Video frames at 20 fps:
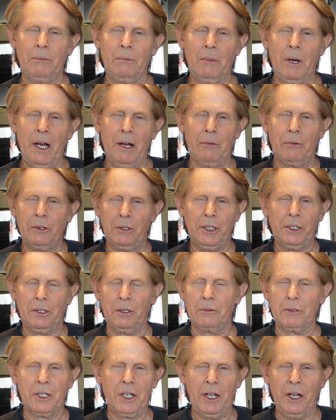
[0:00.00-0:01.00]
I really
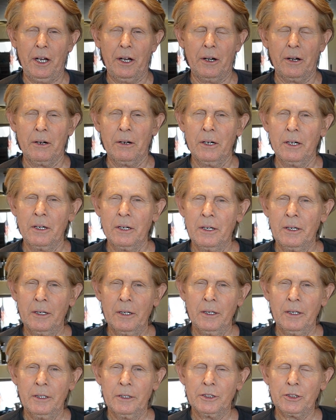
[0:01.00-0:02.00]
don't care.
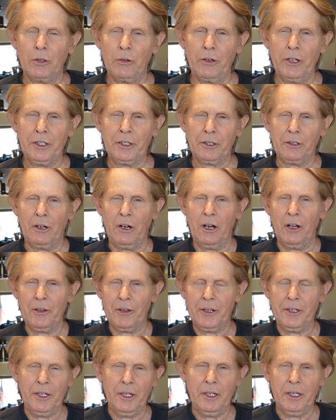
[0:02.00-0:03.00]
Sorry to
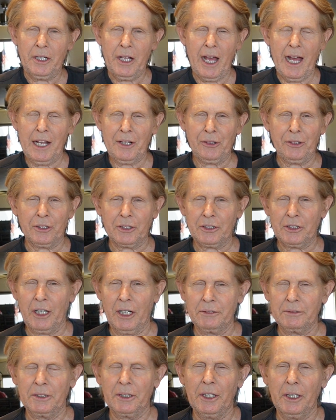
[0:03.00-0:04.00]
all the Catholics
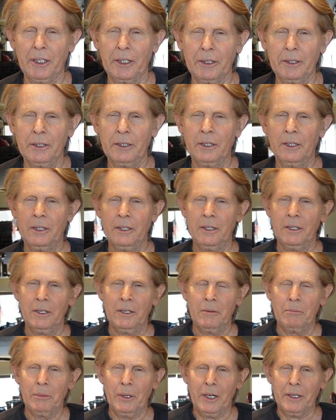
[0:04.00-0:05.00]
out there,
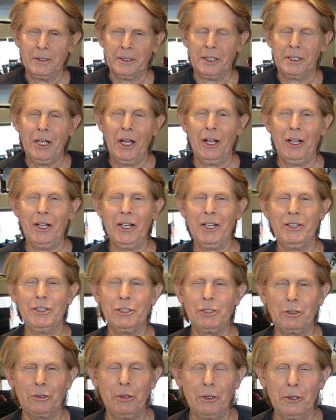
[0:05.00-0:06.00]
but to tell you
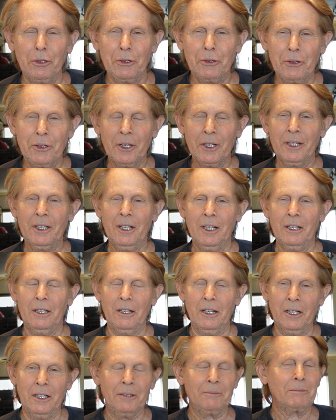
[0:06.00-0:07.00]
the truth,
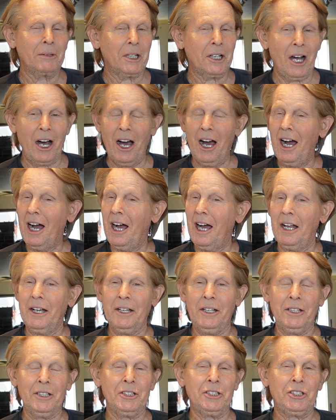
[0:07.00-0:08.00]

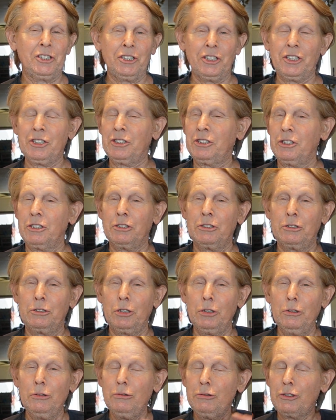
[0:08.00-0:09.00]
God is just
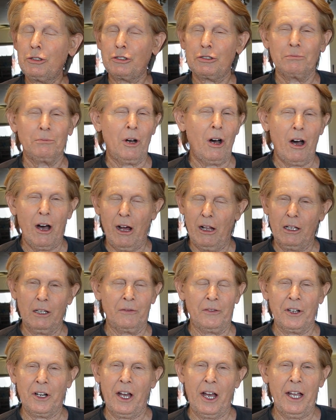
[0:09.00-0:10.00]
too small
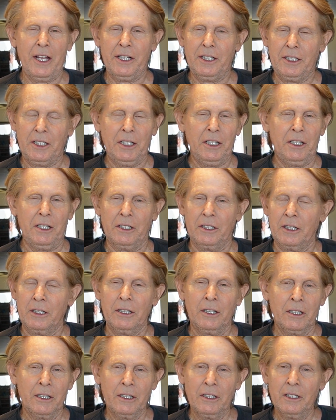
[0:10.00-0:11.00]
of an idea